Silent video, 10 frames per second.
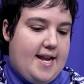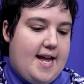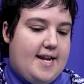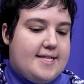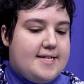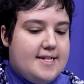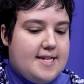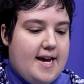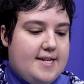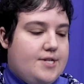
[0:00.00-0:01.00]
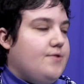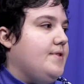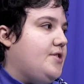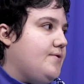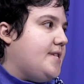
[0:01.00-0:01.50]
and it's designed to
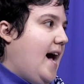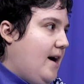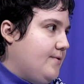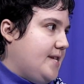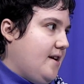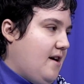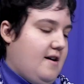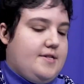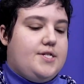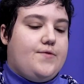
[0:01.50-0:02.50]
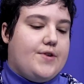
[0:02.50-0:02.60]
reduce housing costs for